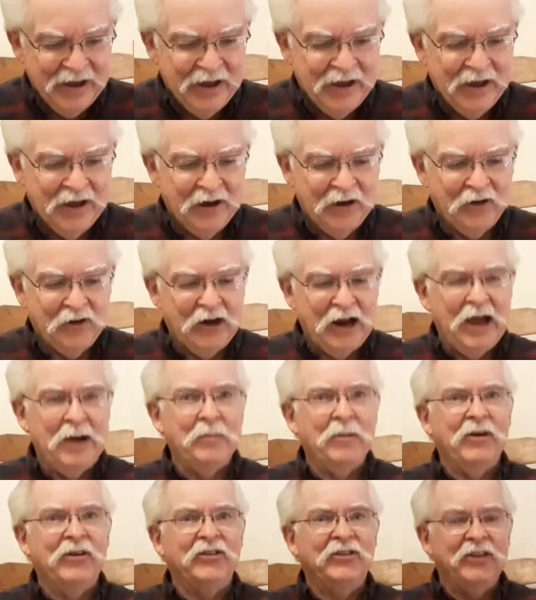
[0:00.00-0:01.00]
And
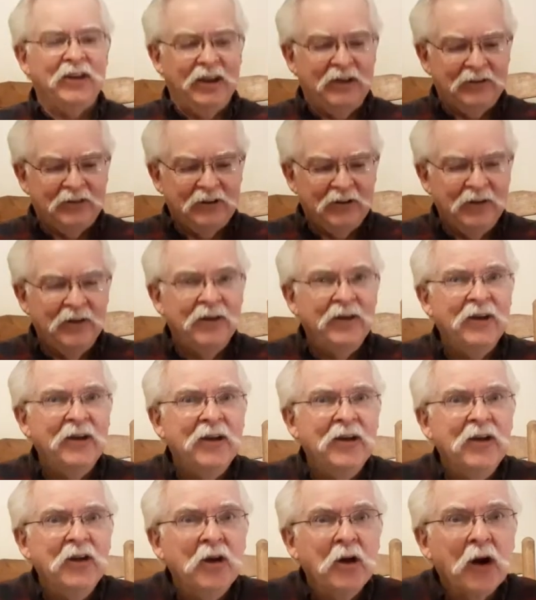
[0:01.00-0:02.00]
Grandma says,
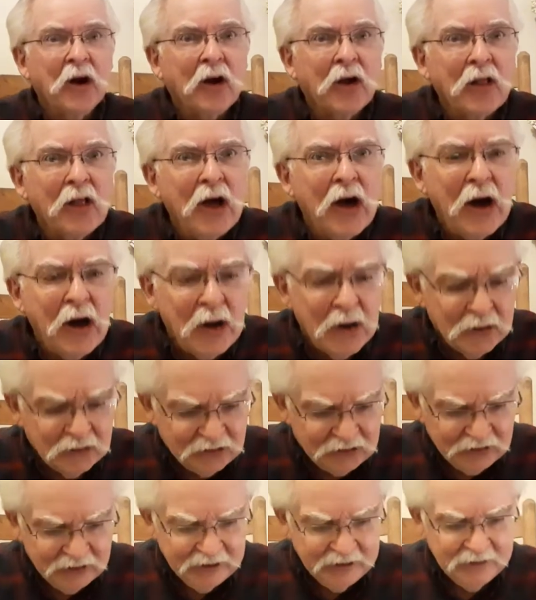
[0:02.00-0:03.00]
you're
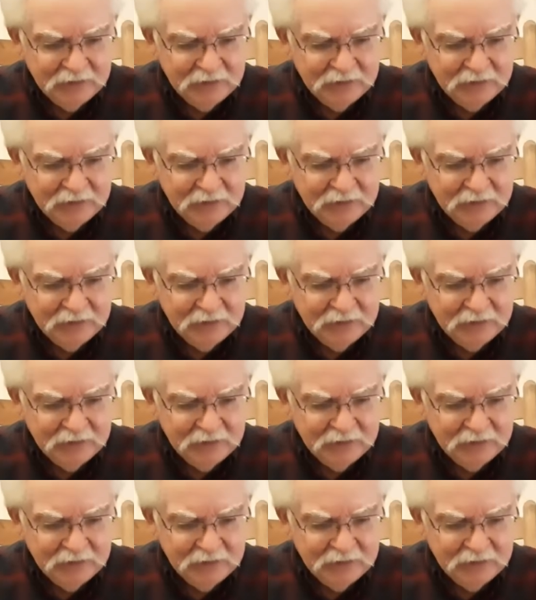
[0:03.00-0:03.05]
close.